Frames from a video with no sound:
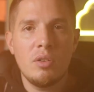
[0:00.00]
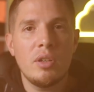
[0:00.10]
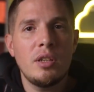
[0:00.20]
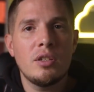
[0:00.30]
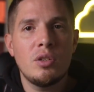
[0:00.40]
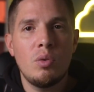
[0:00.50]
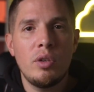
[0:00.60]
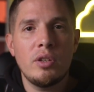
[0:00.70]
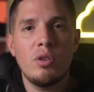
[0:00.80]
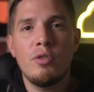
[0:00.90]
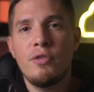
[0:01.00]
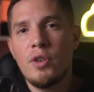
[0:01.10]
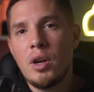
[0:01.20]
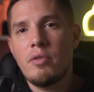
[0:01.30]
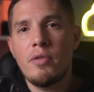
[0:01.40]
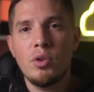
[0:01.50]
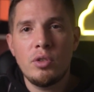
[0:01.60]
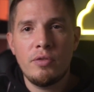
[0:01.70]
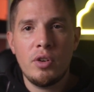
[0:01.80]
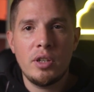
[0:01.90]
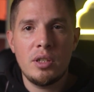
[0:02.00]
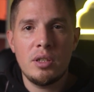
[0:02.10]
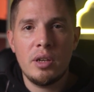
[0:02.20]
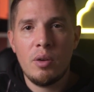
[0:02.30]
You can install it on 5 of your devices